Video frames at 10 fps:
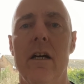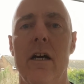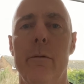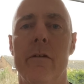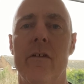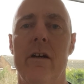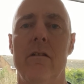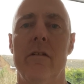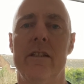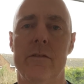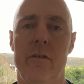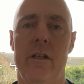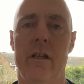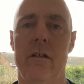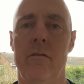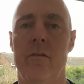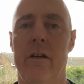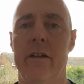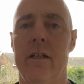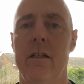Hope you found this video
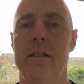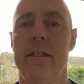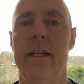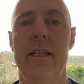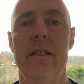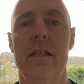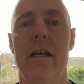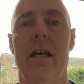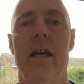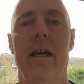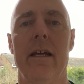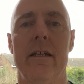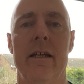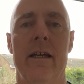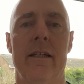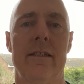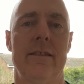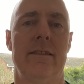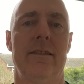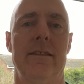very enlightening, and